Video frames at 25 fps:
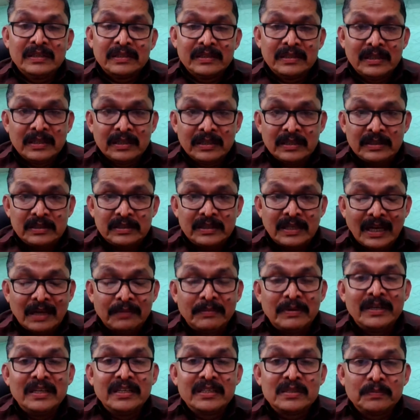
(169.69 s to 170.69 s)
the
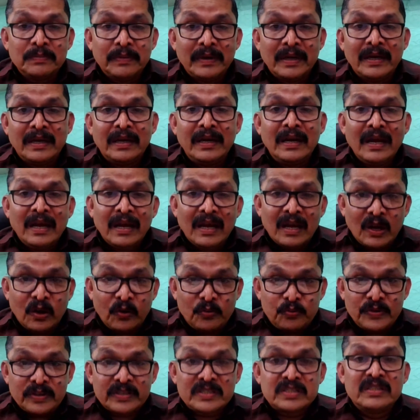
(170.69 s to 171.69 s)
diabetes may
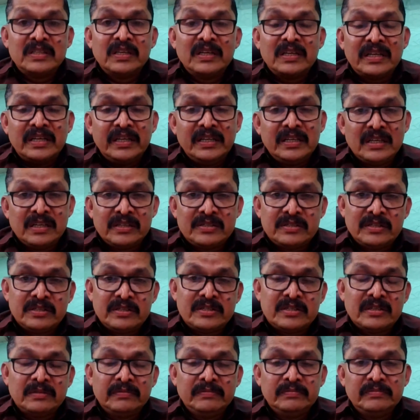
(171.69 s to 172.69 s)
affect the renal
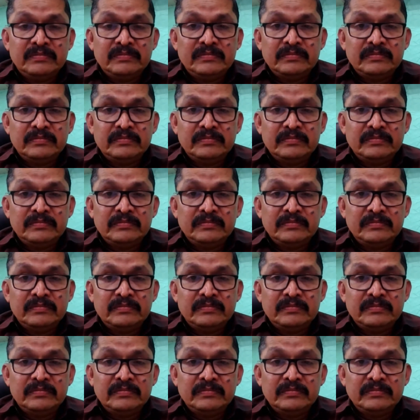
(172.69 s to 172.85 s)
system,